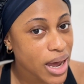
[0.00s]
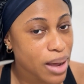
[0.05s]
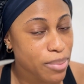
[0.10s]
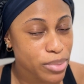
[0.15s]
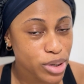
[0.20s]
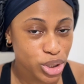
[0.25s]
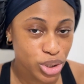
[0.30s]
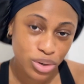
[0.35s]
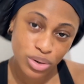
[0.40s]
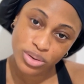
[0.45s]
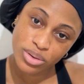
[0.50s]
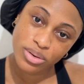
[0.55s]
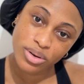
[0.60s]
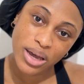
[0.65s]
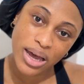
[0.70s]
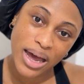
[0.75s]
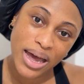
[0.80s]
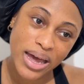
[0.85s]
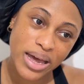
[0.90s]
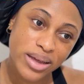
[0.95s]
I'm gonna show you
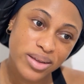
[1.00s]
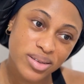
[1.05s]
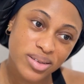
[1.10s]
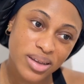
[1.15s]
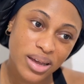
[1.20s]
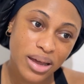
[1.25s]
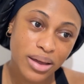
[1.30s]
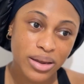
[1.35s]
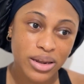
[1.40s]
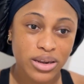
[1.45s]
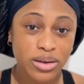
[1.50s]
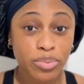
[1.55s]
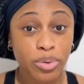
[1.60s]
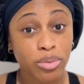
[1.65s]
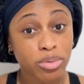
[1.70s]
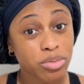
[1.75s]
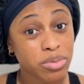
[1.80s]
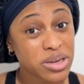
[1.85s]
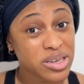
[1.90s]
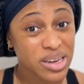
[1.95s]
guys and
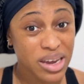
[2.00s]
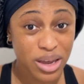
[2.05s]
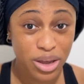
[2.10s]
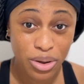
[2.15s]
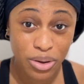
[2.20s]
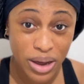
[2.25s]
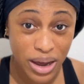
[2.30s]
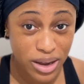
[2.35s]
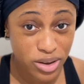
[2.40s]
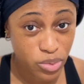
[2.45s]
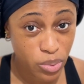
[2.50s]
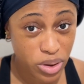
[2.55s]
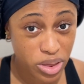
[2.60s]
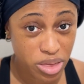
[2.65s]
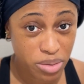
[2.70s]
probably take you guys with